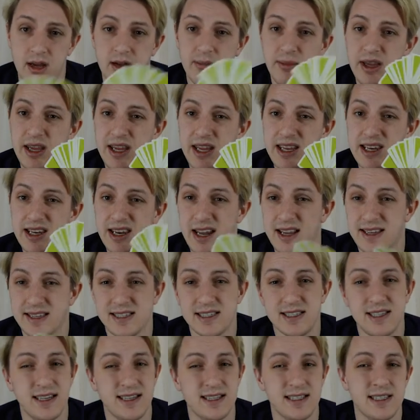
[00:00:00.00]
coming in at
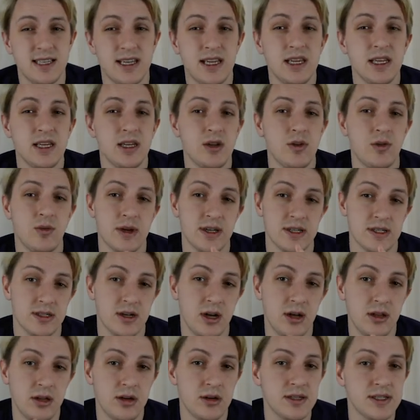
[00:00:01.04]
$16
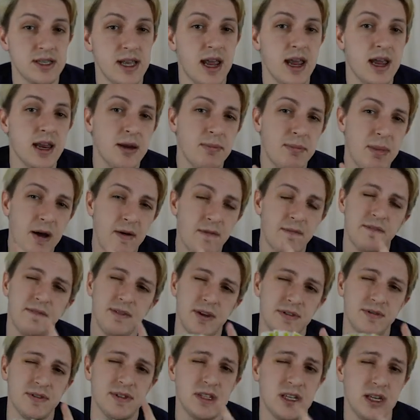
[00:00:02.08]
US and about
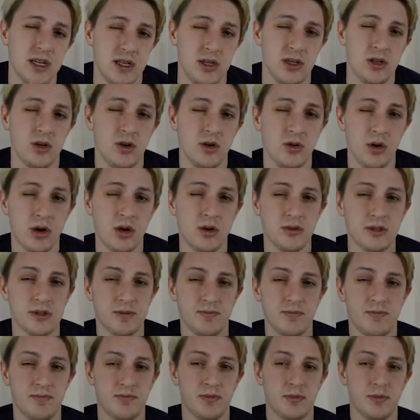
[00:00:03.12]
15 euros.